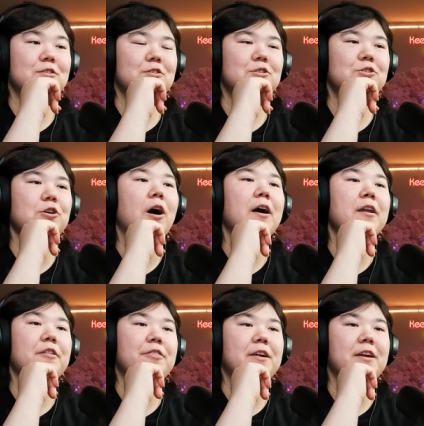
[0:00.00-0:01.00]

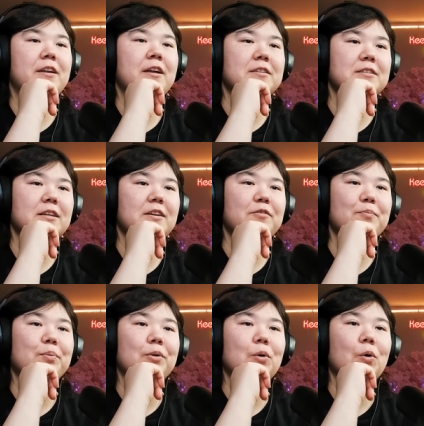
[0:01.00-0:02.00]
Shonathan instead
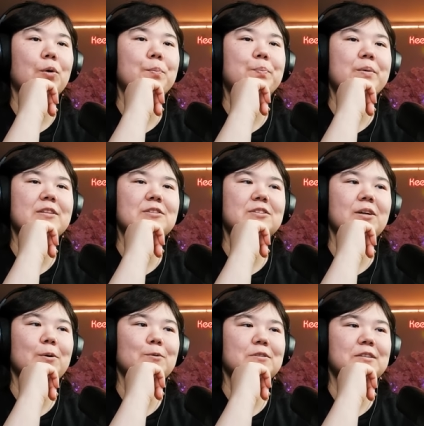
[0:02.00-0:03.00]
of
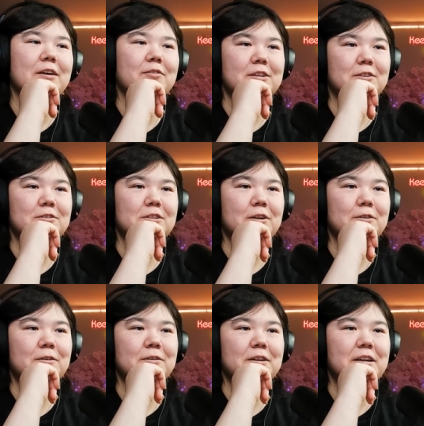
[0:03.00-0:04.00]
Blorbinzo 7 years ago,